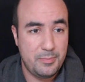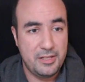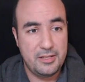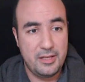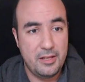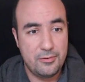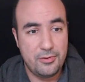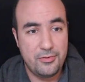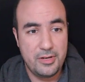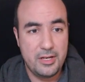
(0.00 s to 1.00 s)
split into
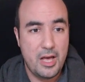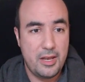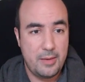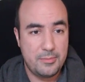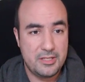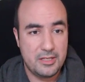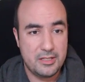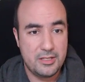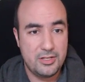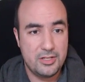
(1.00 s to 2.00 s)
3 non-empty
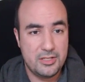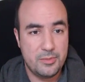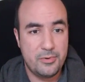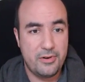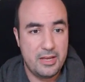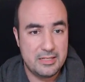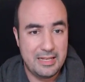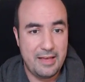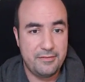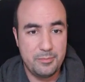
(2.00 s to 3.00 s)
contiguous subarrays,
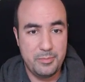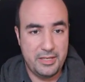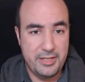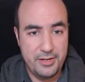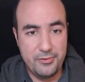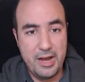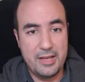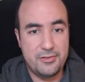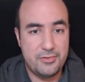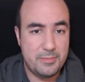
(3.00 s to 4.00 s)
left, mid, and
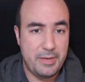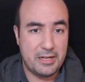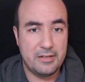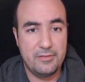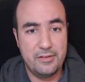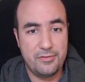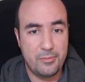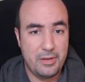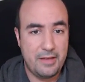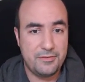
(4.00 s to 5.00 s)
right, respectively
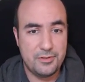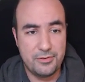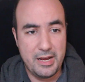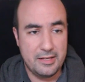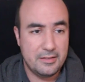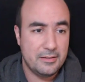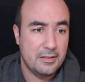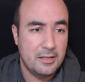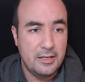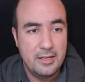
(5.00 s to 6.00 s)
from left to right.
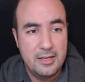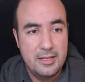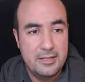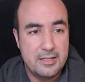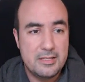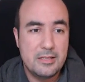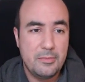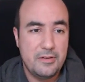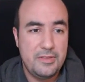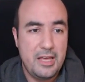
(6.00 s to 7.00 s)
The sum
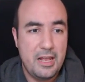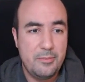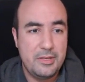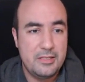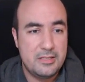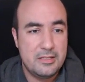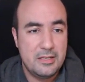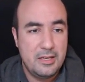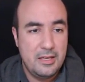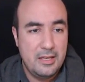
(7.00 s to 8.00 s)
of the elements
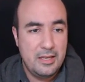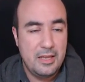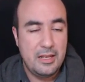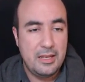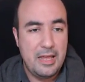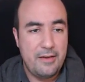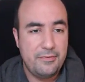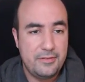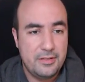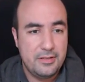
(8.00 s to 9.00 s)
in
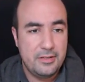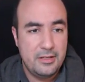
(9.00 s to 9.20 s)
left